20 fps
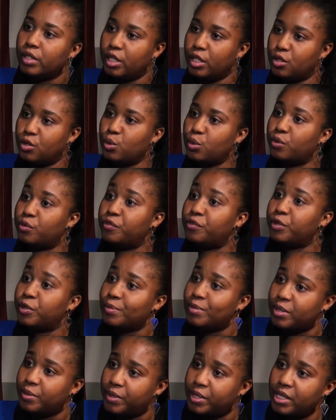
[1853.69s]
into the
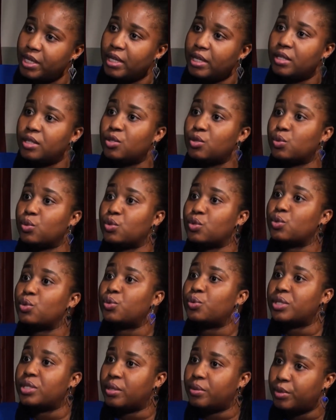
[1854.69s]
films that we're telling, into the
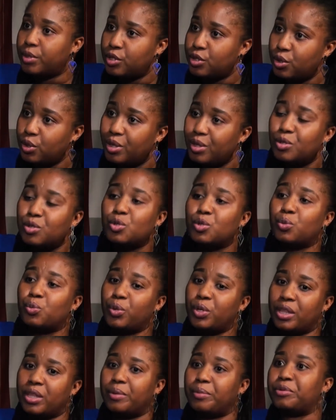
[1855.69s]
stories that we're telling, into the
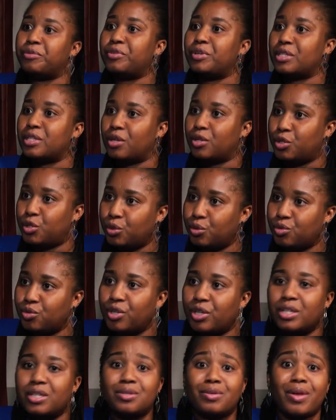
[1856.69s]
way that we raise our
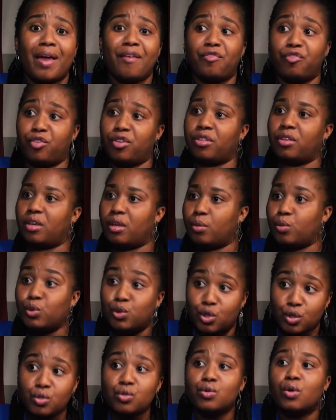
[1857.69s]
children, into everything. It will
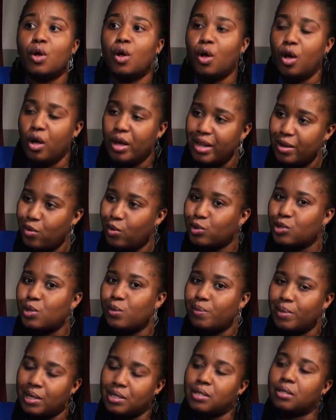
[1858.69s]
just
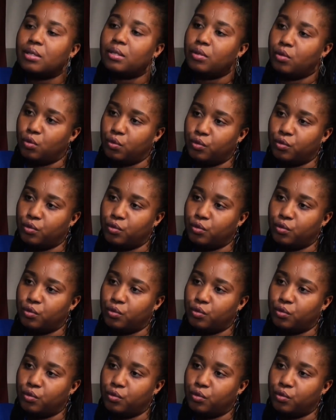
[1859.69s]
automatically